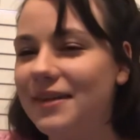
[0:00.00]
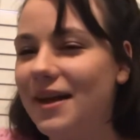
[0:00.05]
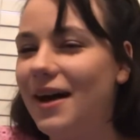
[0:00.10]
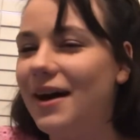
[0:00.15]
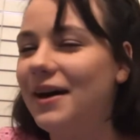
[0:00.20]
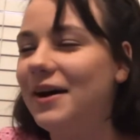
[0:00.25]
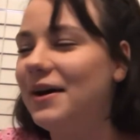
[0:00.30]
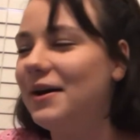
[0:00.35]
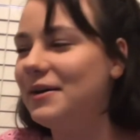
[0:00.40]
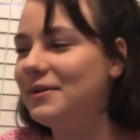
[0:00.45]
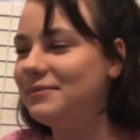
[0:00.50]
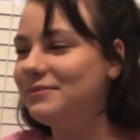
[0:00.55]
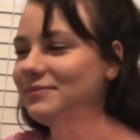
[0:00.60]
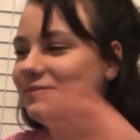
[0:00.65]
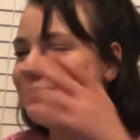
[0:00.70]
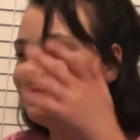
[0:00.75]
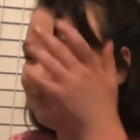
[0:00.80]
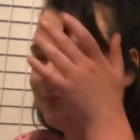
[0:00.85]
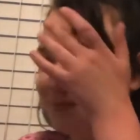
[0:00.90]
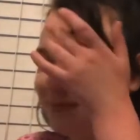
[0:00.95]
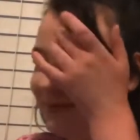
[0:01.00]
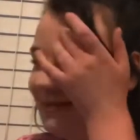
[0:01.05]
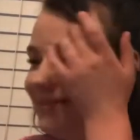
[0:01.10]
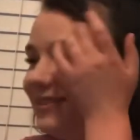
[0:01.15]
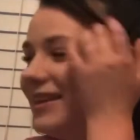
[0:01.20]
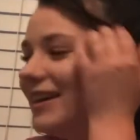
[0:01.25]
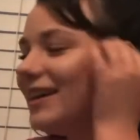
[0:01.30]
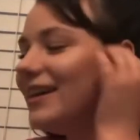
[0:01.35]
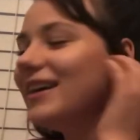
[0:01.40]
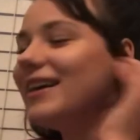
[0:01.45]
Um
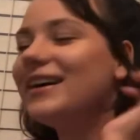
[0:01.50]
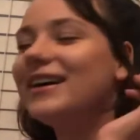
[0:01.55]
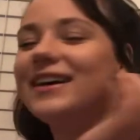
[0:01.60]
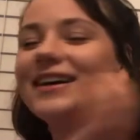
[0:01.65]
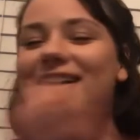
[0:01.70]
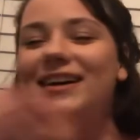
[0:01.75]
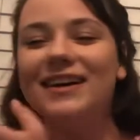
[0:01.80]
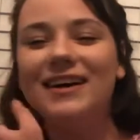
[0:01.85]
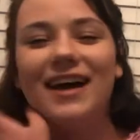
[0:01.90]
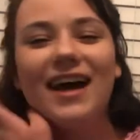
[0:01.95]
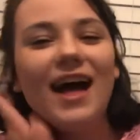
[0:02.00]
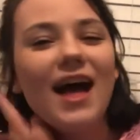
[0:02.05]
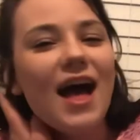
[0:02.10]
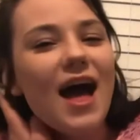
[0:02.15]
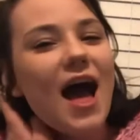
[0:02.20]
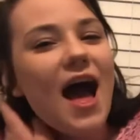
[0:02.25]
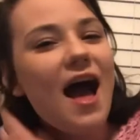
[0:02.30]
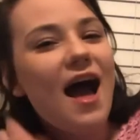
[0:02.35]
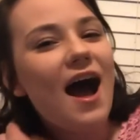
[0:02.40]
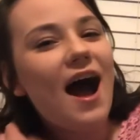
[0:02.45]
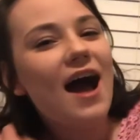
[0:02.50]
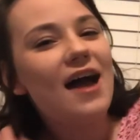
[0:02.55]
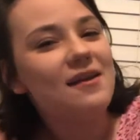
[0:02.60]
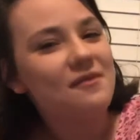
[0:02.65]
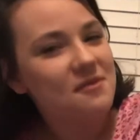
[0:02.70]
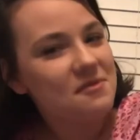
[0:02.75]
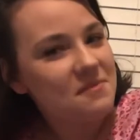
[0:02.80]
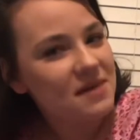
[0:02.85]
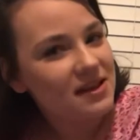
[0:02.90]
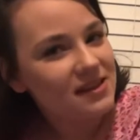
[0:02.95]
I
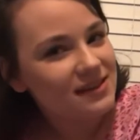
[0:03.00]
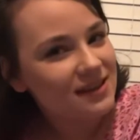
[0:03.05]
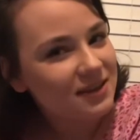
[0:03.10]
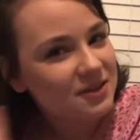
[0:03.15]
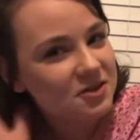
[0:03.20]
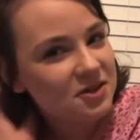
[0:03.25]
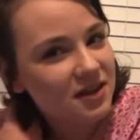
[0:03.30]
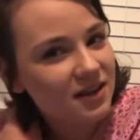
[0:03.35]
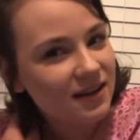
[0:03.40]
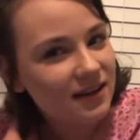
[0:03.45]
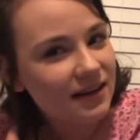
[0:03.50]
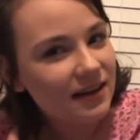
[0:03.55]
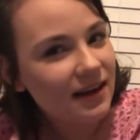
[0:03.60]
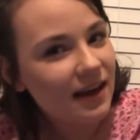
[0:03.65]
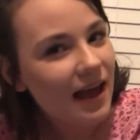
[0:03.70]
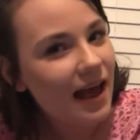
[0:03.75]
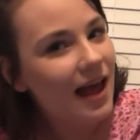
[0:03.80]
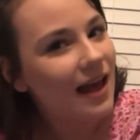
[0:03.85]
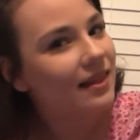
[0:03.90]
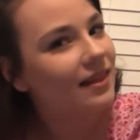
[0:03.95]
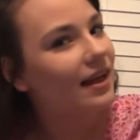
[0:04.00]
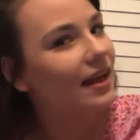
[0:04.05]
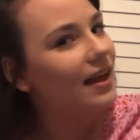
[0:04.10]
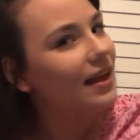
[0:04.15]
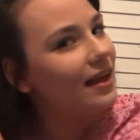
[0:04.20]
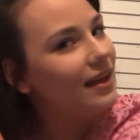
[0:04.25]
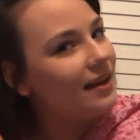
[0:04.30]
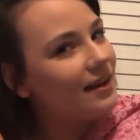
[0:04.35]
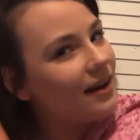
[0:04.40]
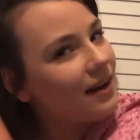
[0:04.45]
quit my addiction and
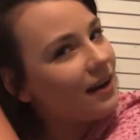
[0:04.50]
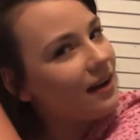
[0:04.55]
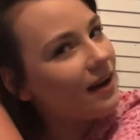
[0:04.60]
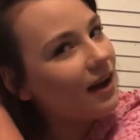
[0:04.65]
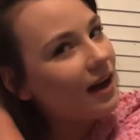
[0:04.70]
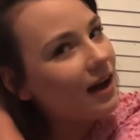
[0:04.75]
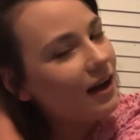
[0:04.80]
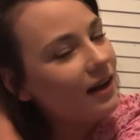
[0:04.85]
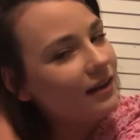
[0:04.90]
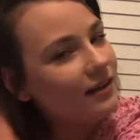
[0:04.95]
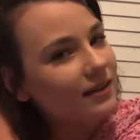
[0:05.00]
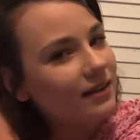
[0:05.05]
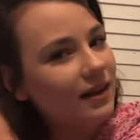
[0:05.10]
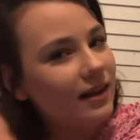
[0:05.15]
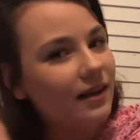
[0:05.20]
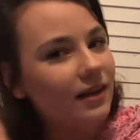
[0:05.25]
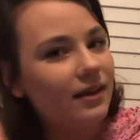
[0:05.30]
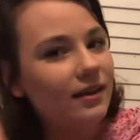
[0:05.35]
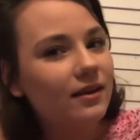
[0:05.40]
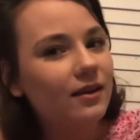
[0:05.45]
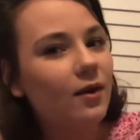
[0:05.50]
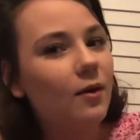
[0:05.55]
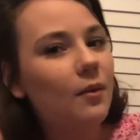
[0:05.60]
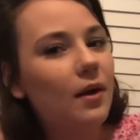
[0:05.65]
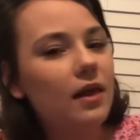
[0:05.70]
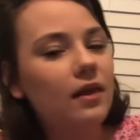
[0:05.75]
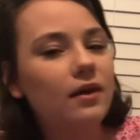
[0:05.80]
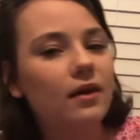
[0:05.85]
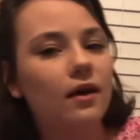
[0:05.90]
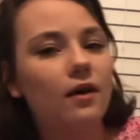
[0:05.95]
then like a
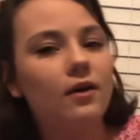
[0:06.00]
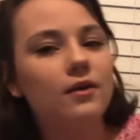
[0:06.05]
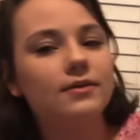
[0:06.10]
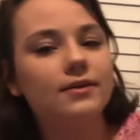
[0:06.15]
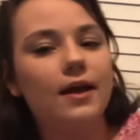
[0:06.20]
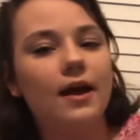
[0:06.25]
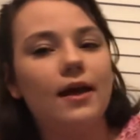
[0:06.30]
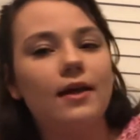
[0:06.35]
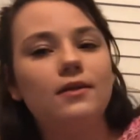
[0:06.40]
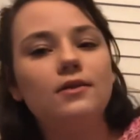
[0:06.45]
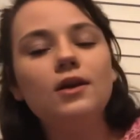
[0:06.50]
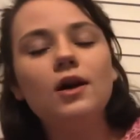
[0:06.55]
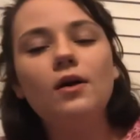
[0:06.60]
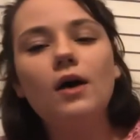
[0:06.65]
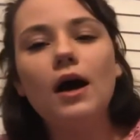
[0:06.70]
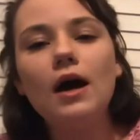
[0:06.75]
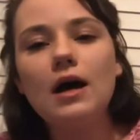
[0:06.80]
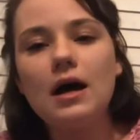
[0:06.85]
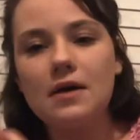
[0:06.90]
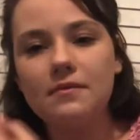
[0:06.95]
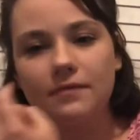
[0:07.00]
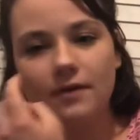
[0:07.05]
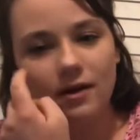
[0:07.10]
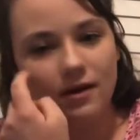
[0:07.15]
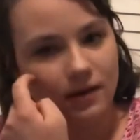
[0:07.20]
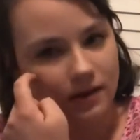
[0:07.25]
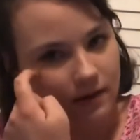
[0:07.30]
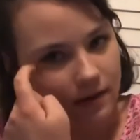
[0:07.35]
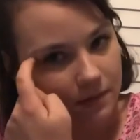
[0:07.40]
while ago I was like, you know what, I'm fine.